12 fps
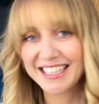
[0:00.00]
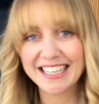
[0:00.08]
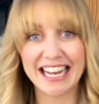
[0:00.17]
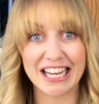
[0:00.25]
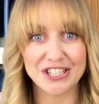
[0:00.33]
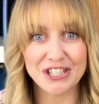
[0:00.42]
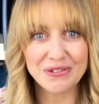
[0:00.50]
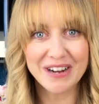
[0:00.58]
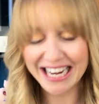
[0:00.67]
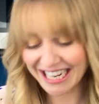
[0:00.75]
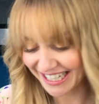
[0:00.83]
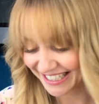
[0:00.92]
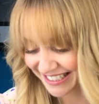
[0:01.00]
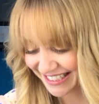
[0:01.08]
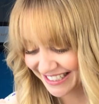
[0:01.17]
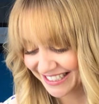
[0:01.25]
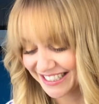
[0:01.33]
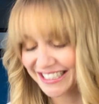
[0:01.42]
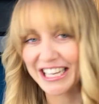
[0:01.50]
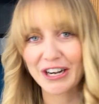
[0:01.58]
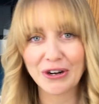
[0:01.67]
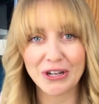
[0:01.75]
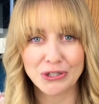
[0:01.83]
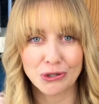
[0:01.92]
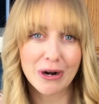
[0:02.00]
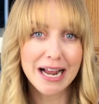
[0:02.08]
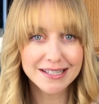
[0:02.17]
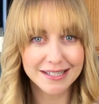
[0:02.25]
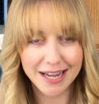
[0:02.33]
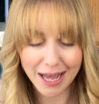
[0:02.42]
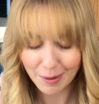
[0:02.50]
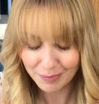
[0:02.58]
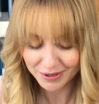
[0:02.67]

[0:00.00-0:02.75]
Now she's ready. Get her all dressed up.